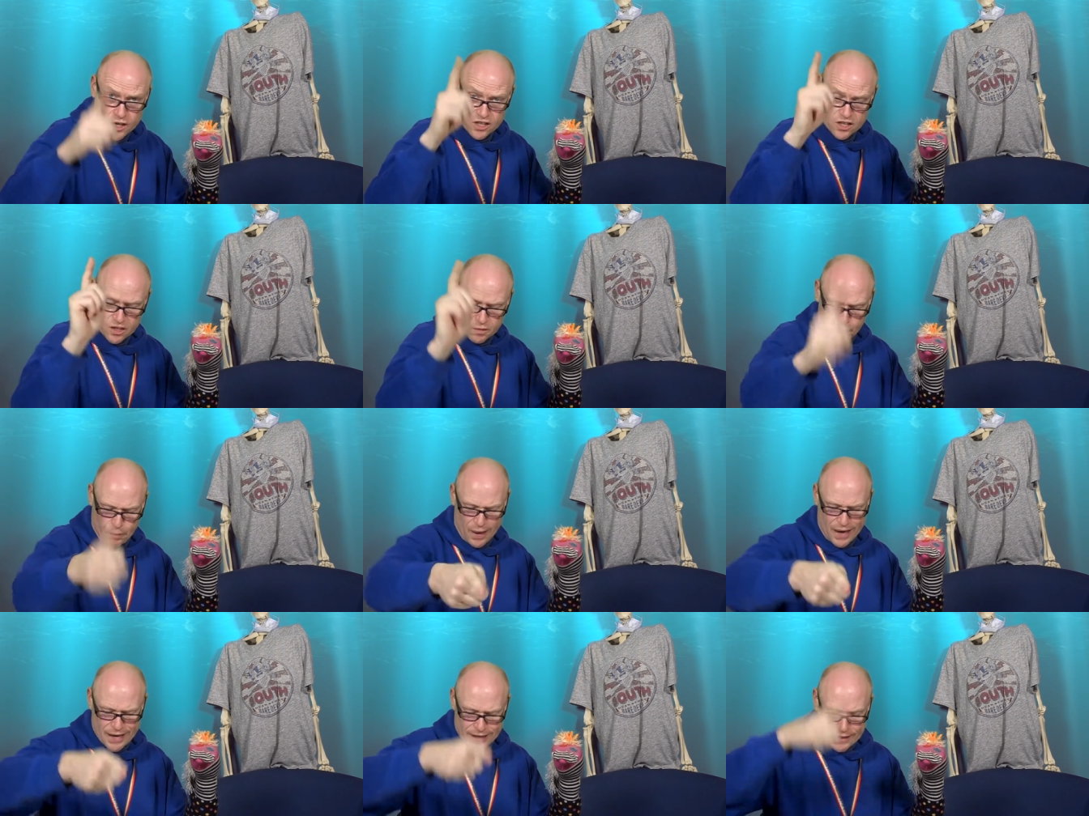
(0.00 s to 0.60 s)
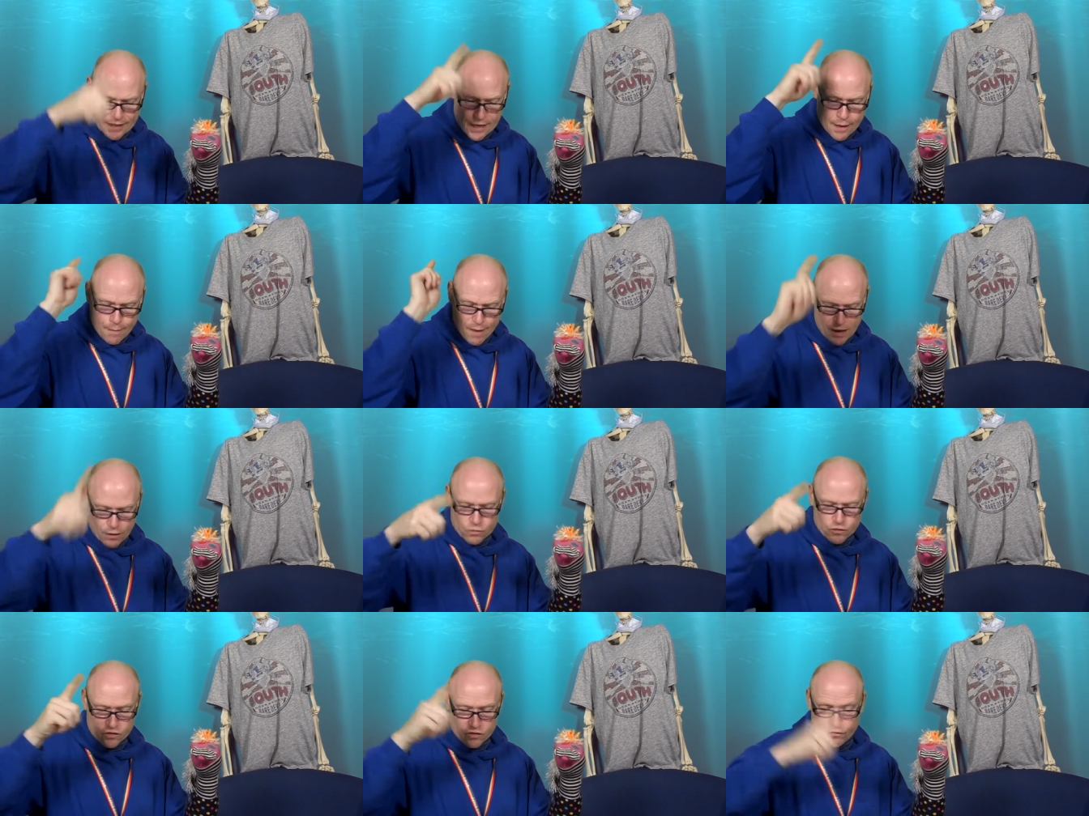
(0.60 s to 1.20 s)
spady
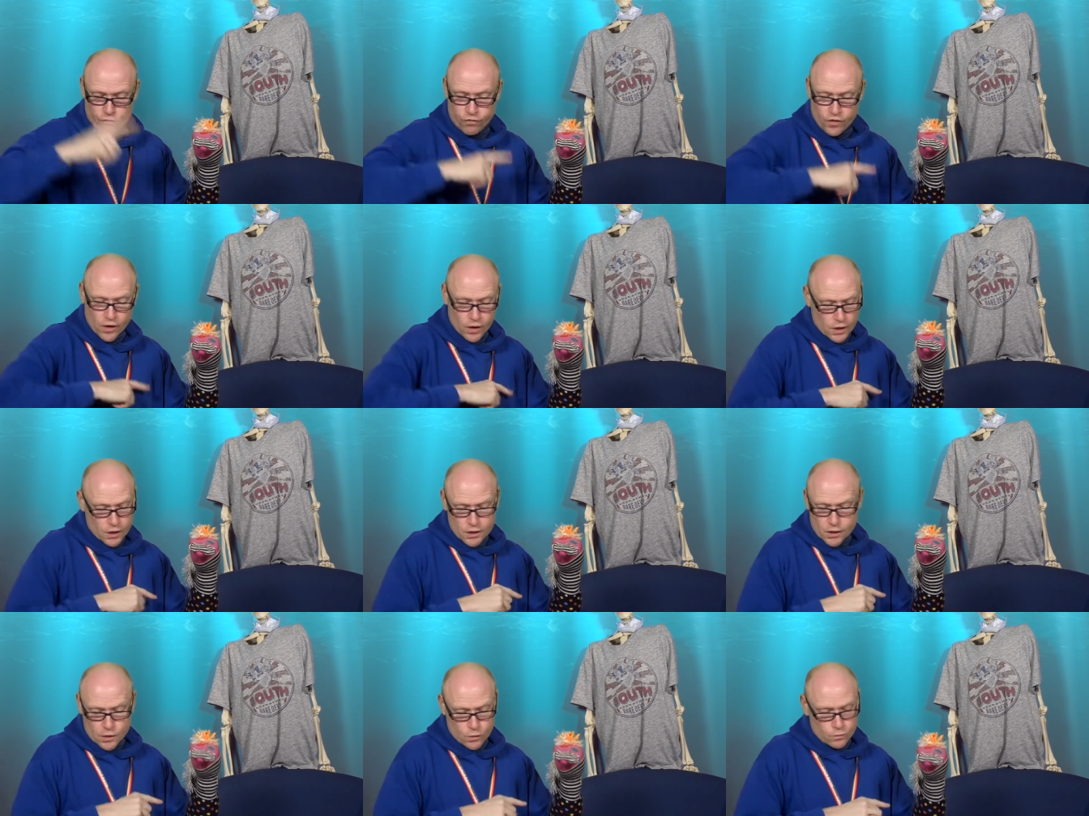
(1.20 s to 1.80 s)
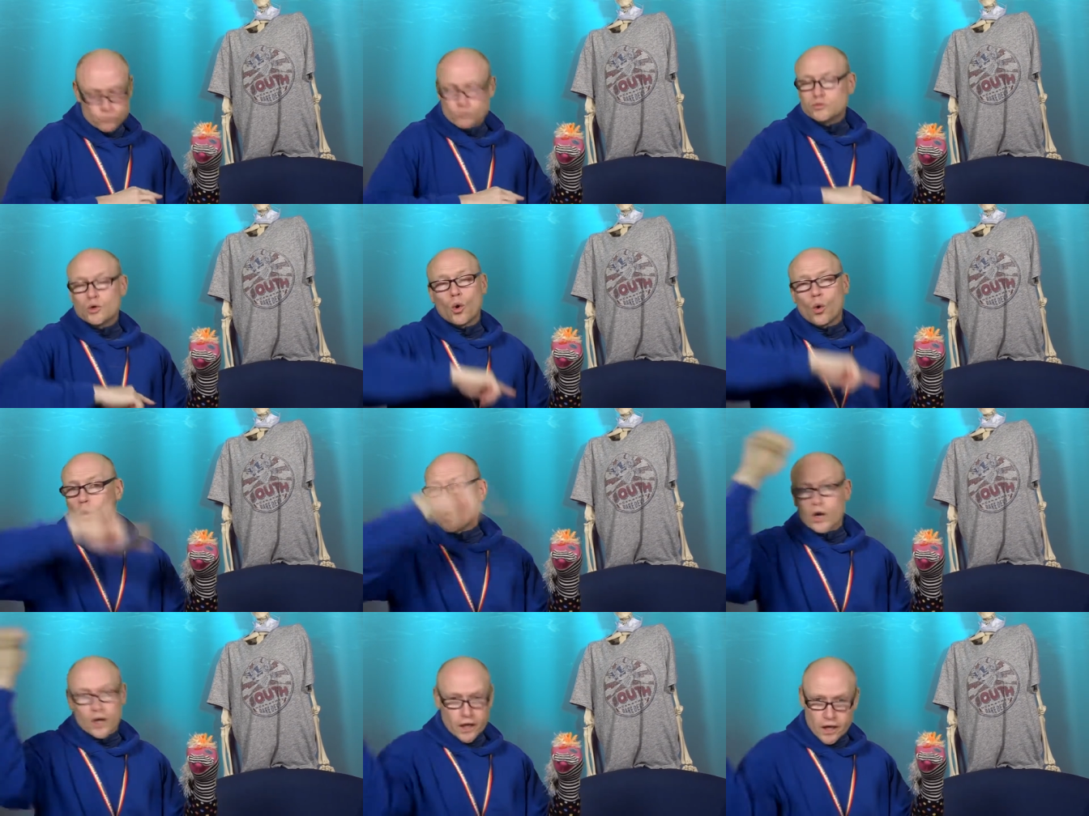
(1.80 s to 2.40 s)
amounts of
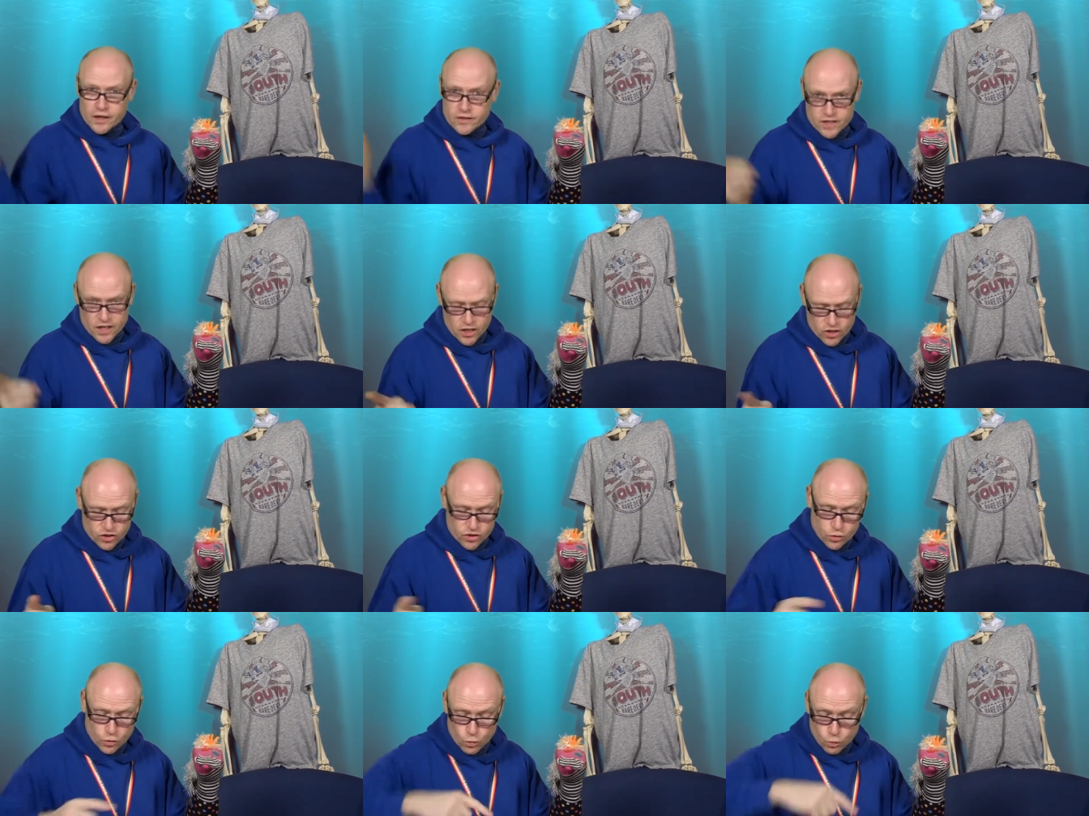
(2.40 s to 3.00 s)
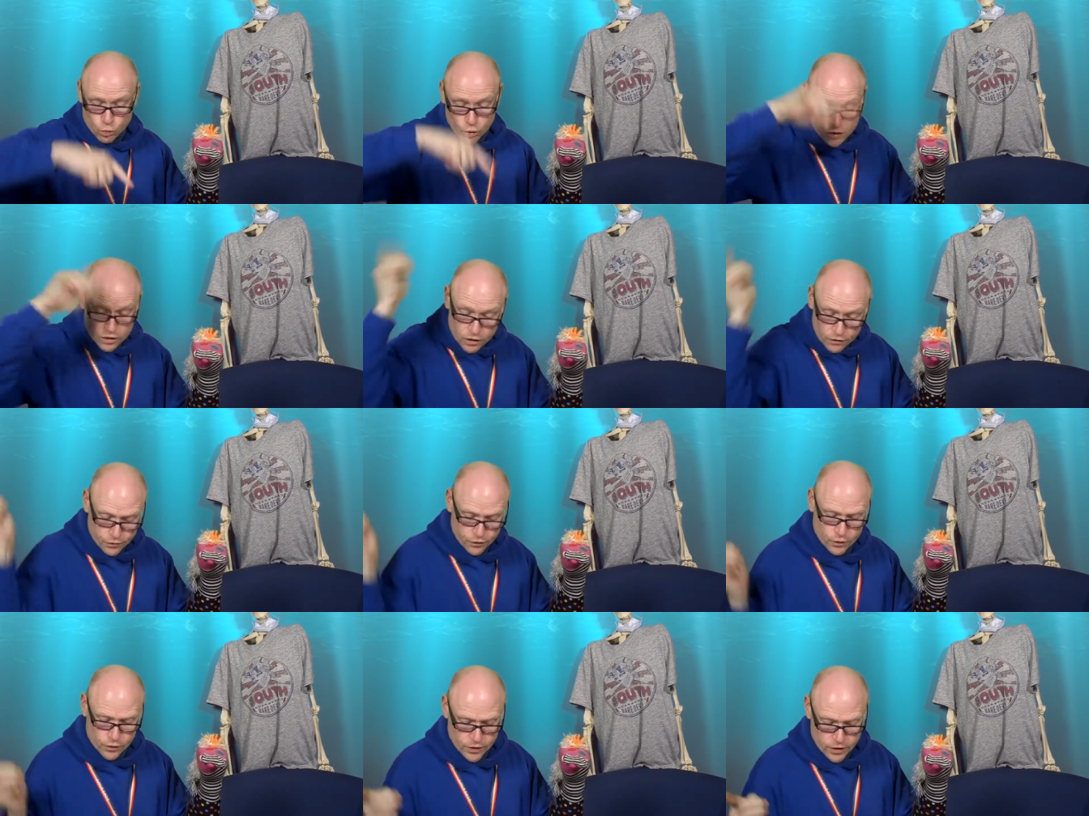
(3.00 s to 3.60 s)
organisational
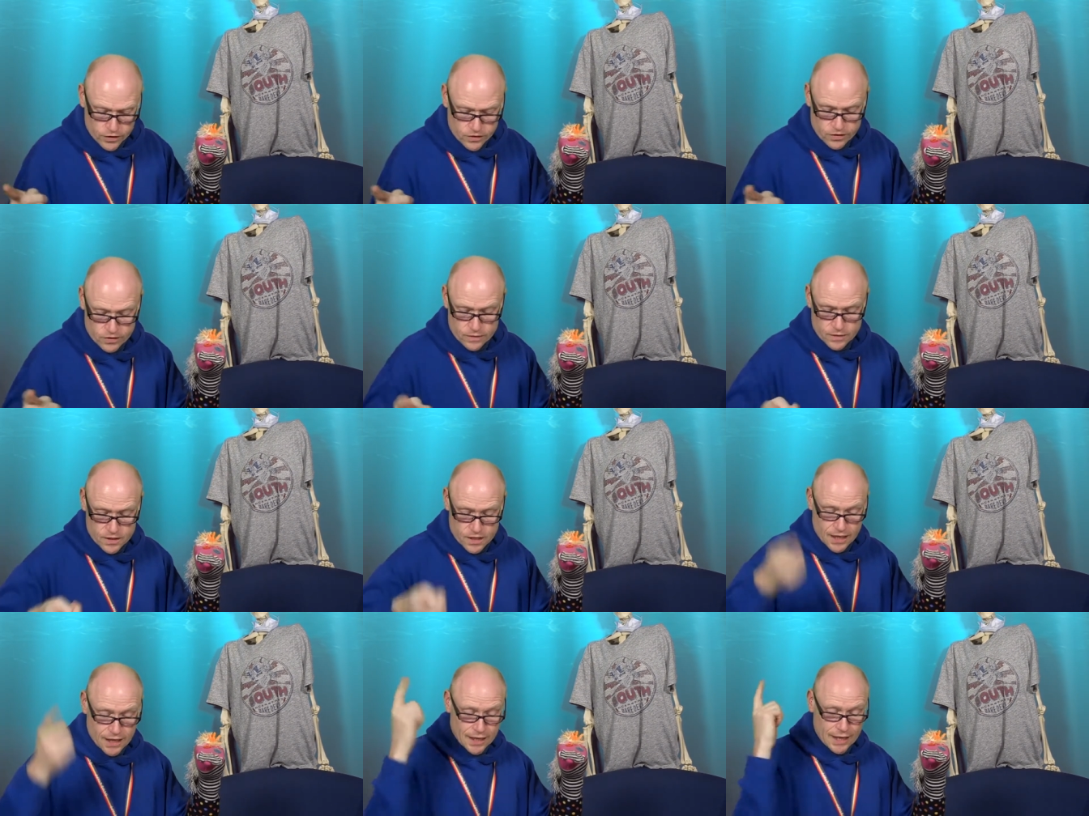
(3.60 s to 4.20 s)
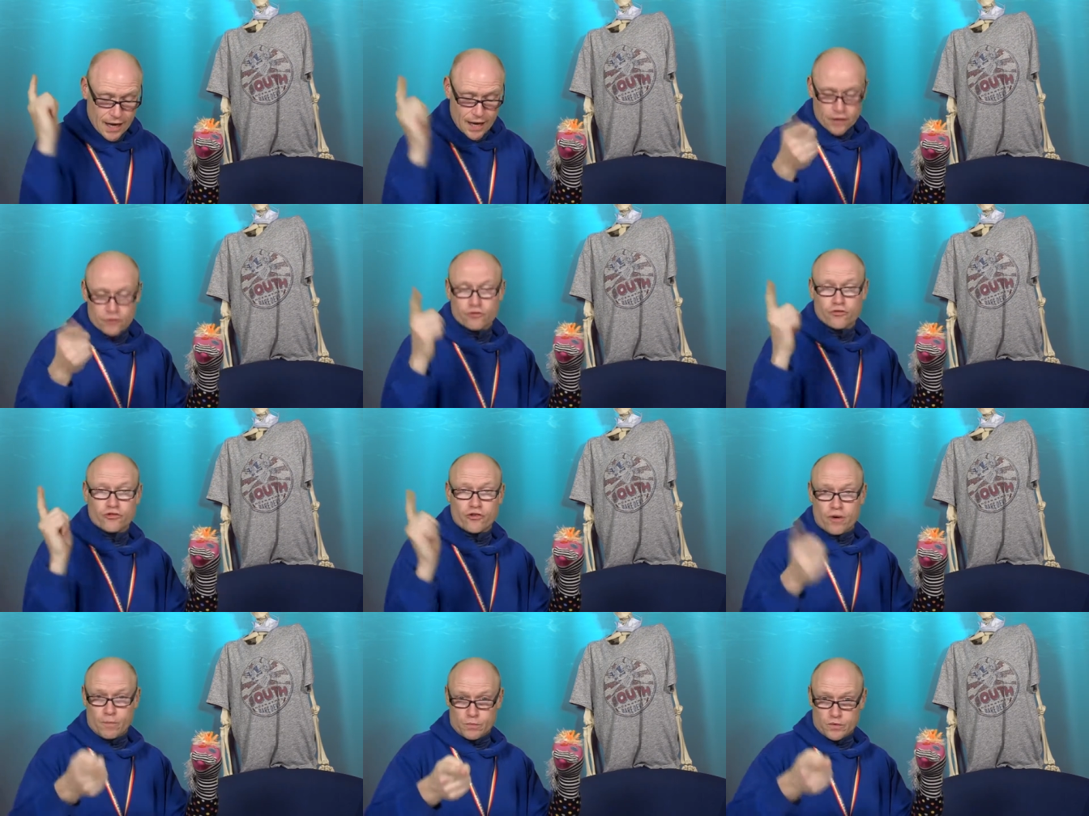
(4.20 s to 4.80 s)
wonderfulness to get
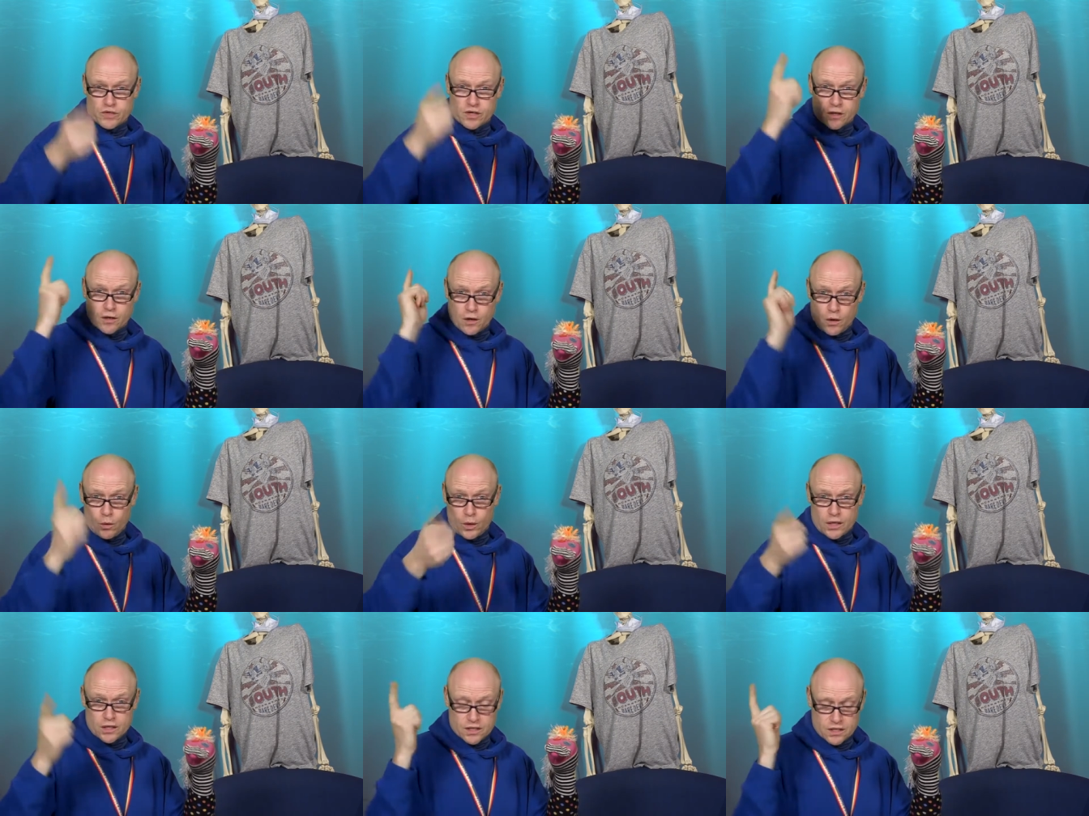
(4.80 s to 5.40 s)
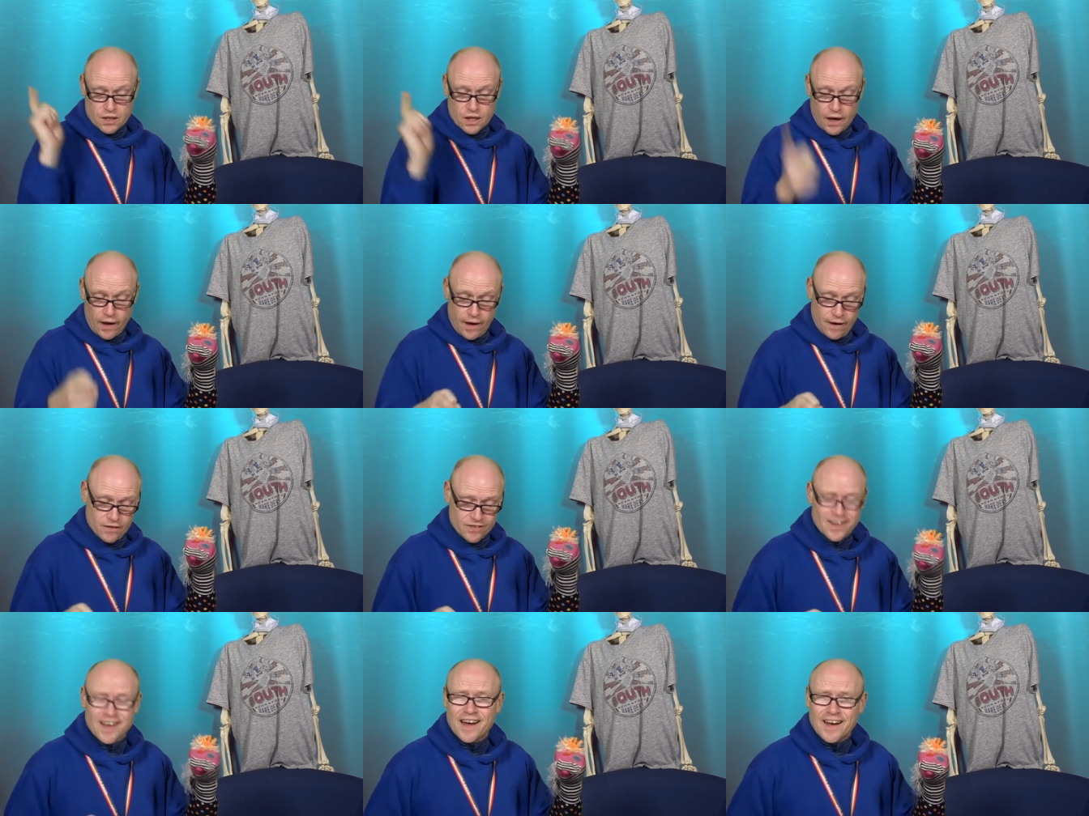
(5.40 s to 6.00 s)
trips going to the
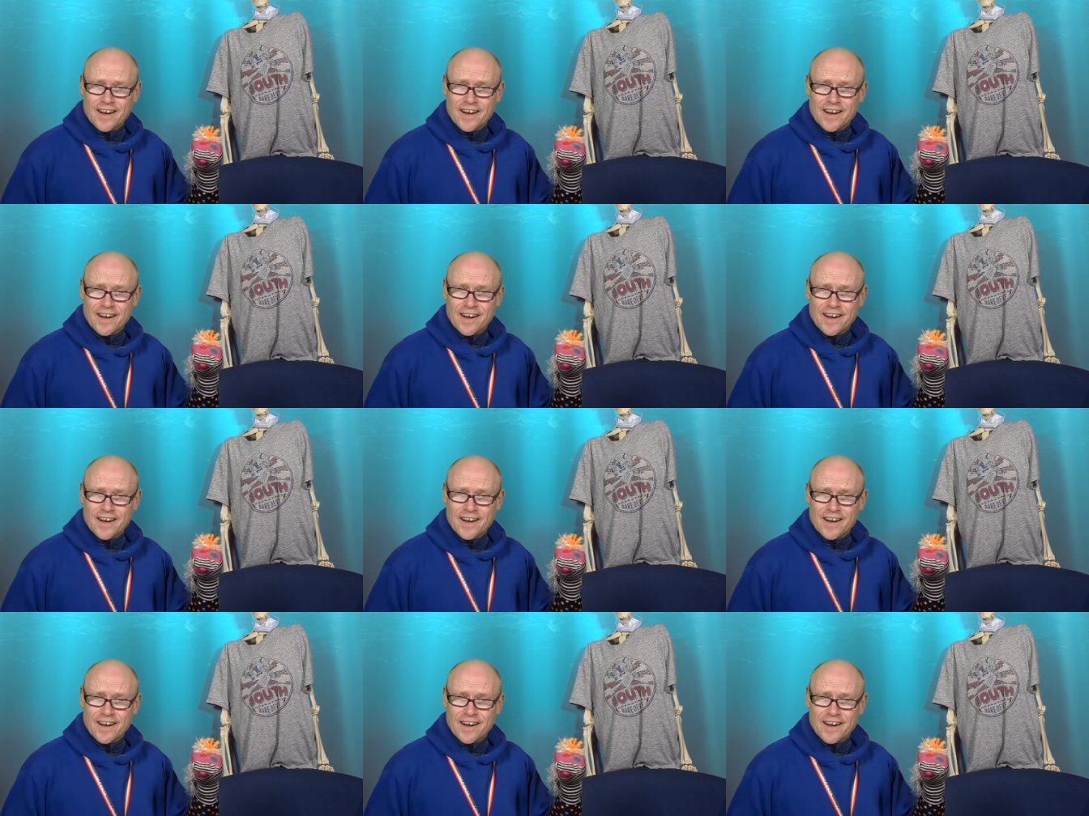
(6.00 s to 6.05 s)
lakes.